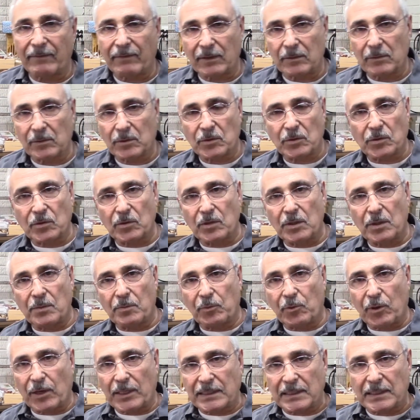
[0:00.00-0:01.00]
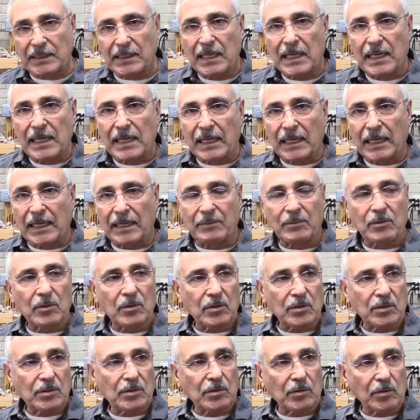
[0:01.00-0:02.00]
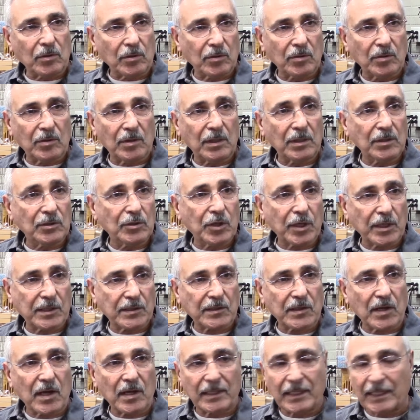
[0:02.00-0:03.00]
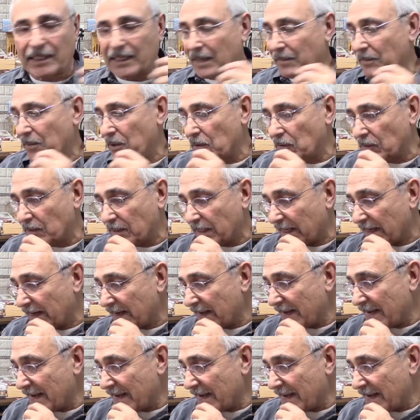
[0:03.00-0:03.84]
I'm going to show you the press, and I'm going to show you the jigsaw that I'm using.